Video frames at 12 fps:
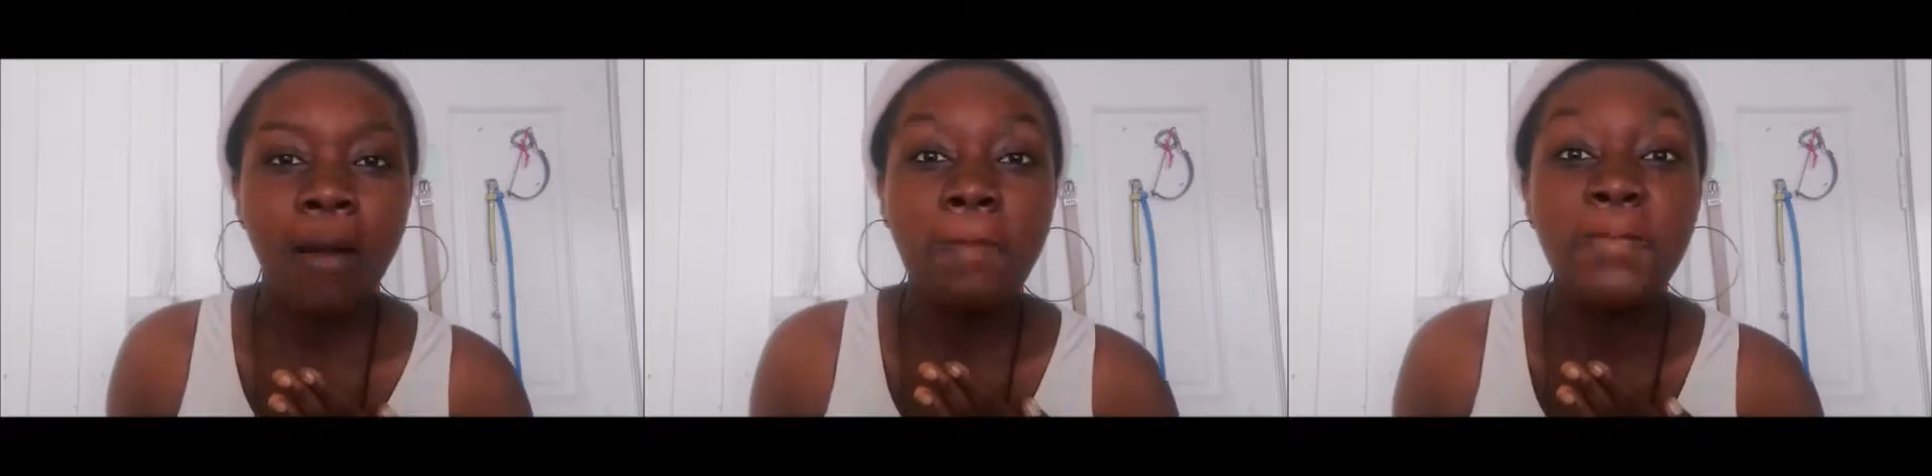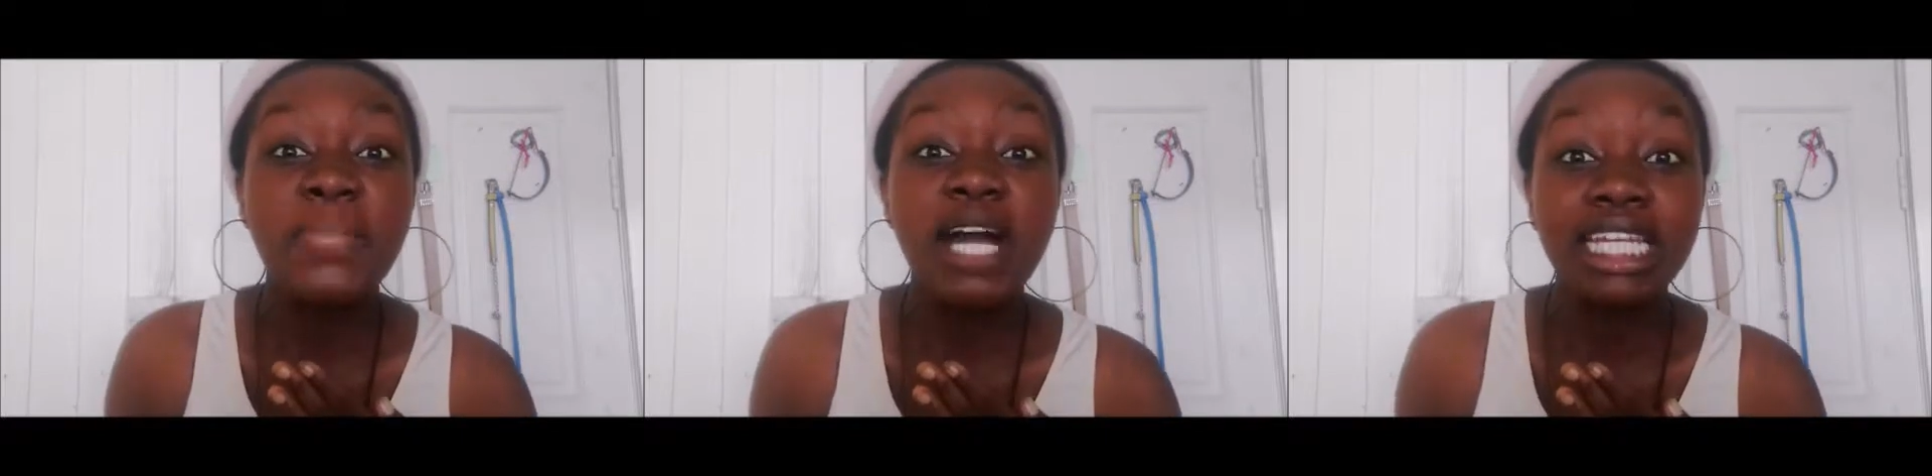
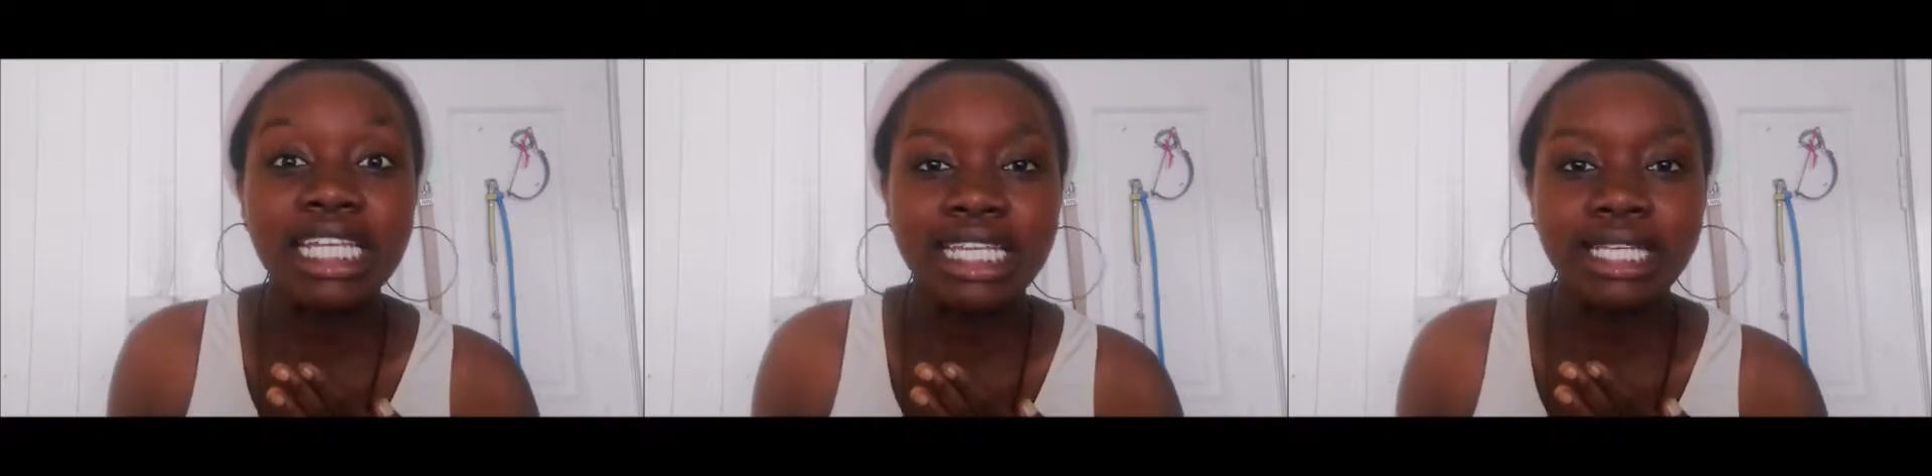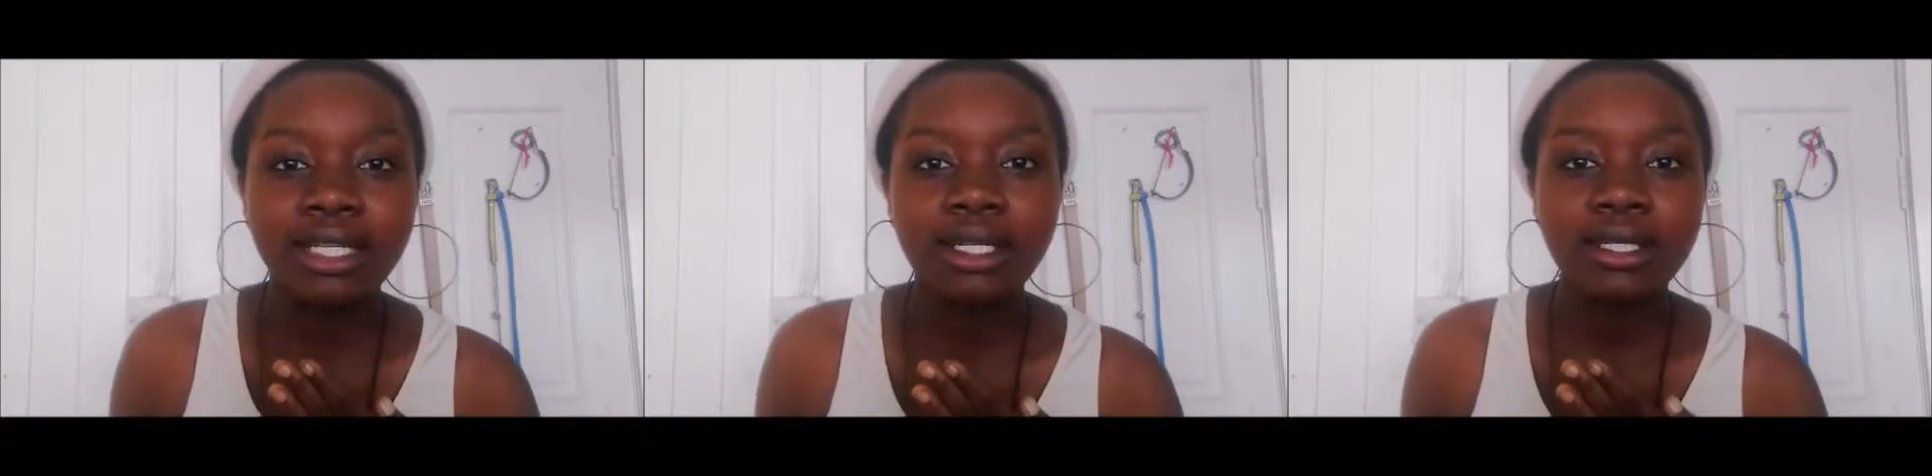
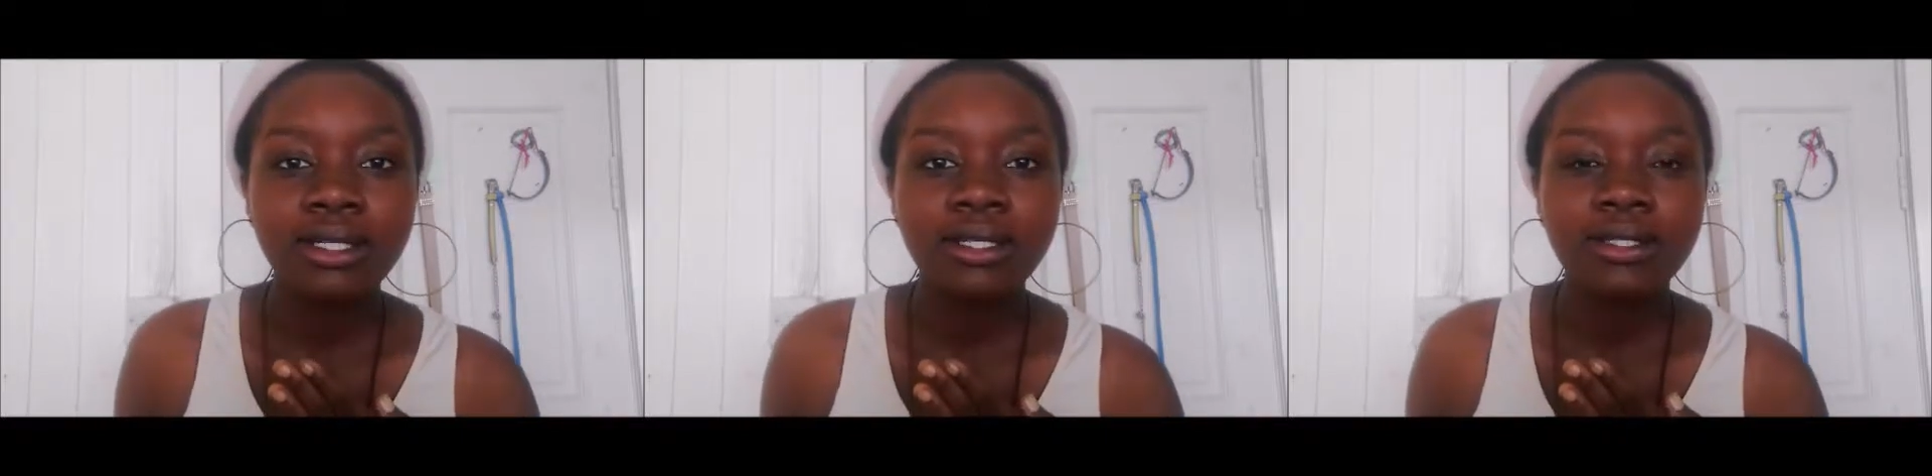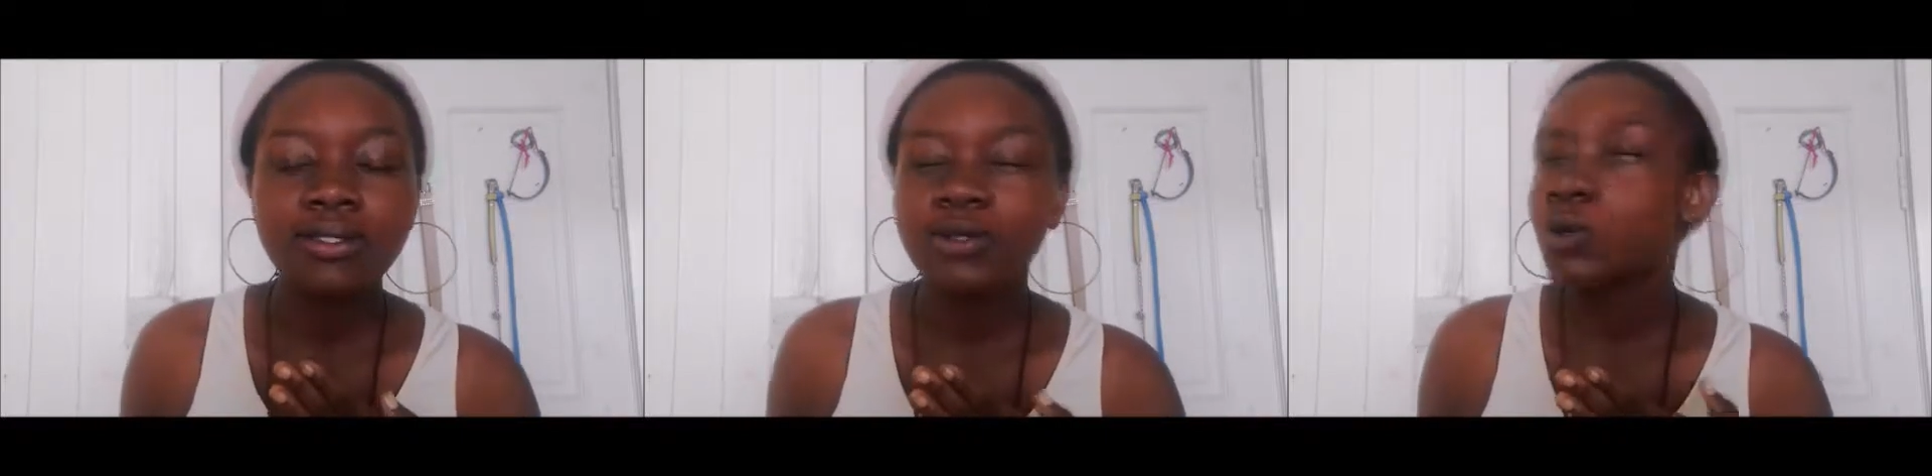money?
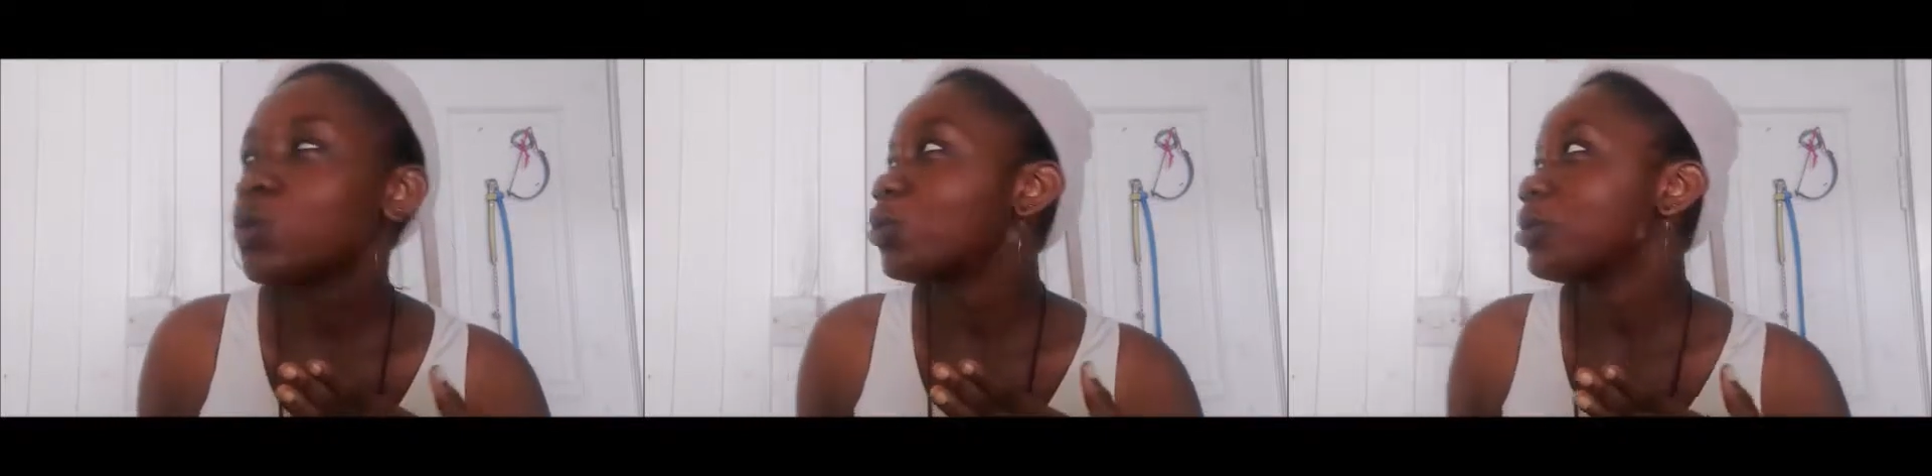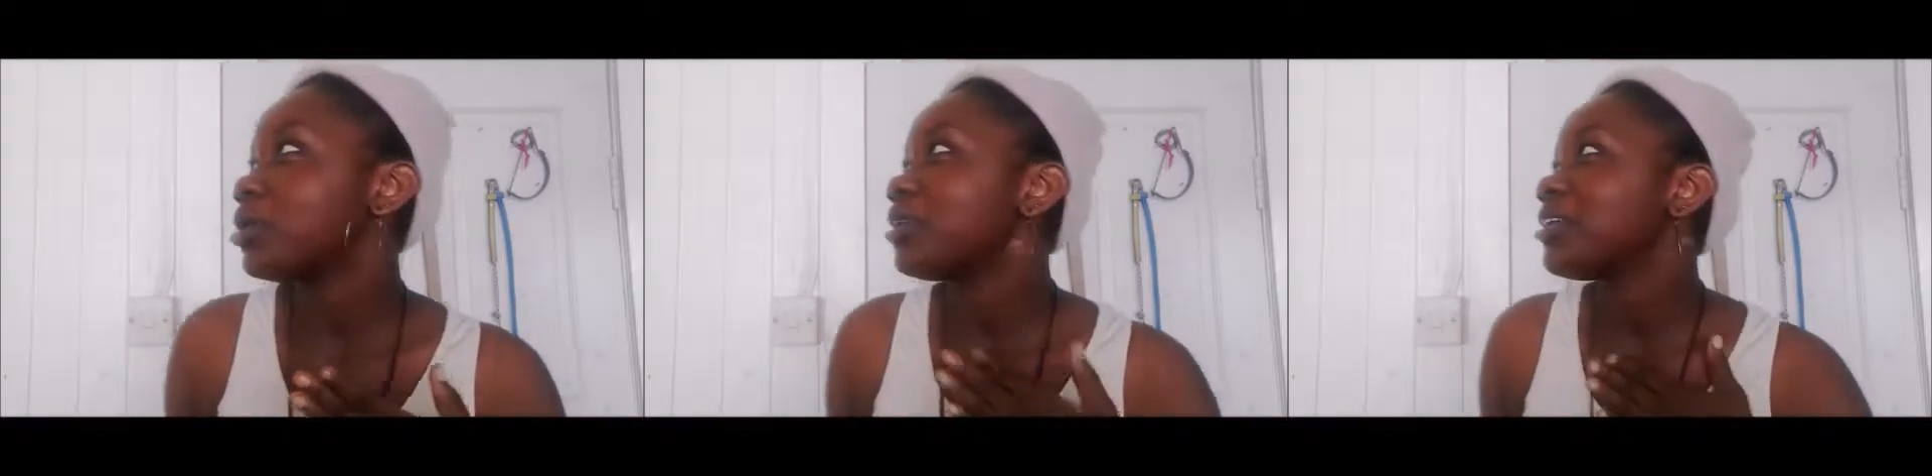
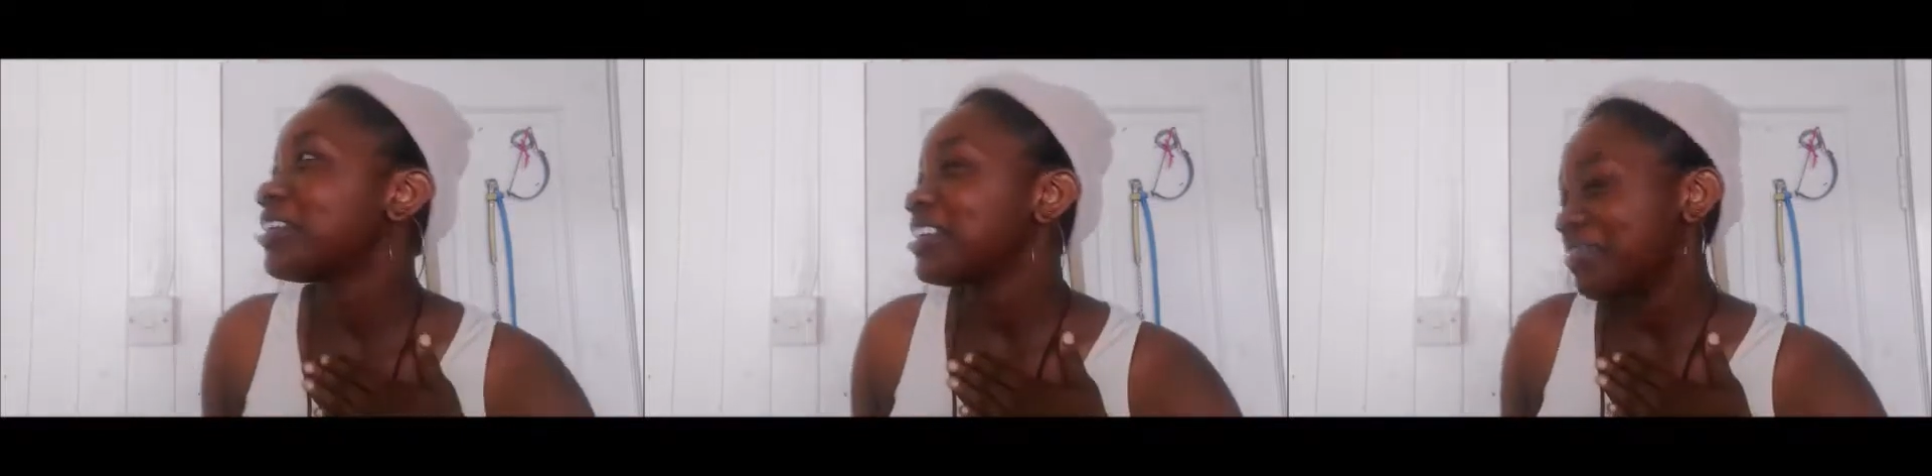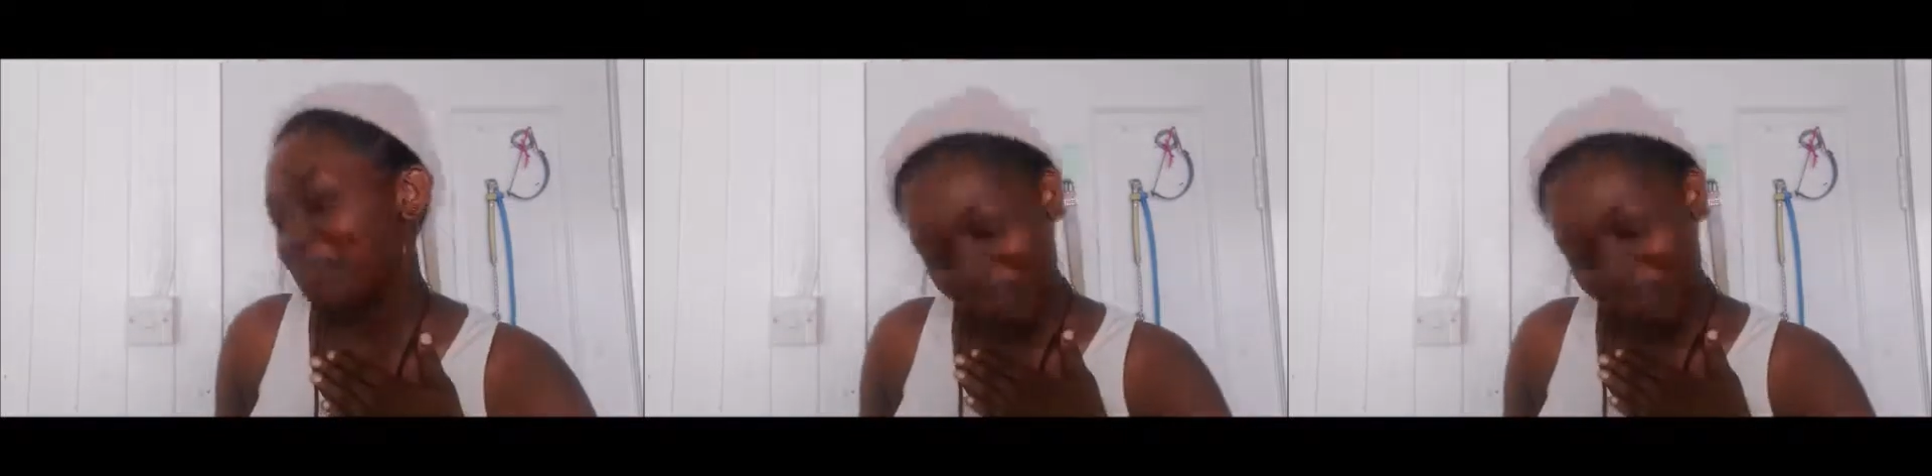Alright.